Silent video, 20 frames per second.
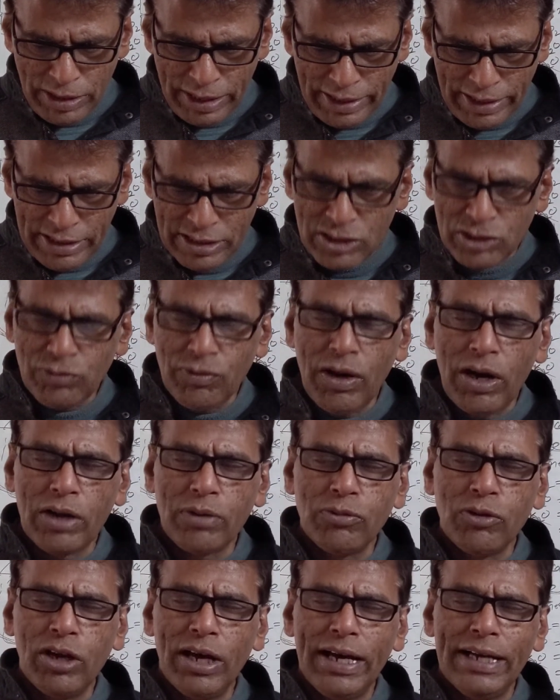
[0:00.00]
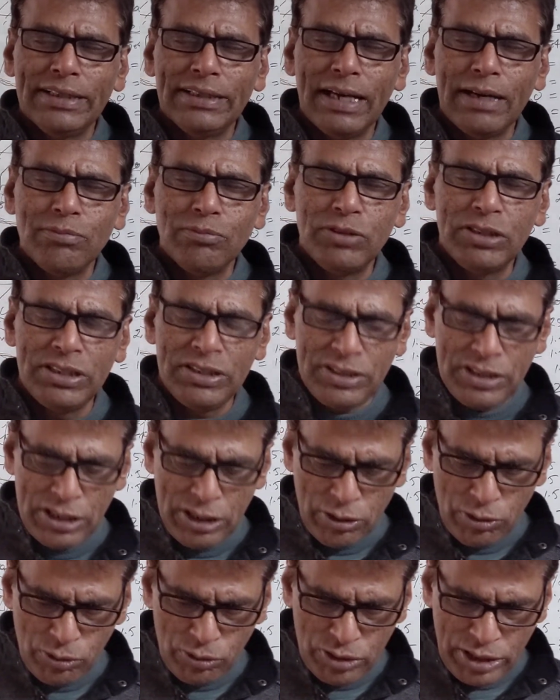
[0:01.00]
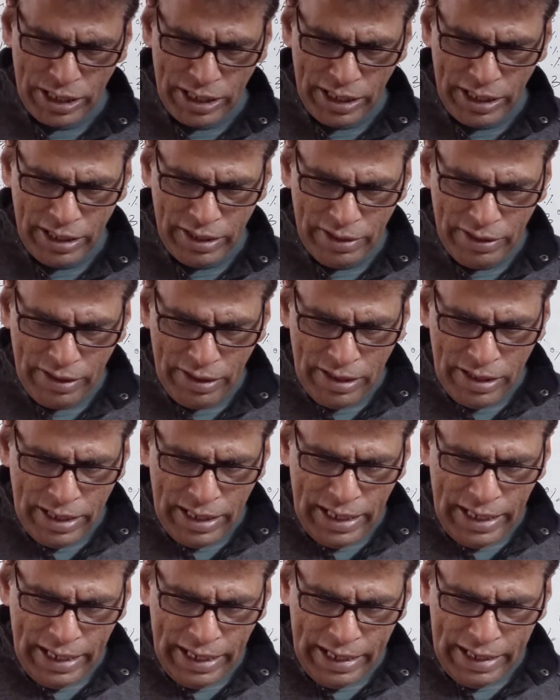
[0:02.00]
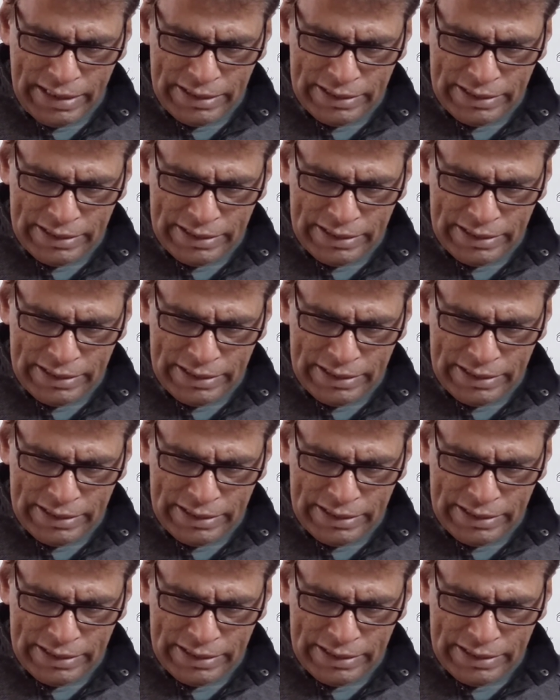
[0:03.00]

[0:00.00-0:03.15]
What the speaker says: Its formula is MgCO3 and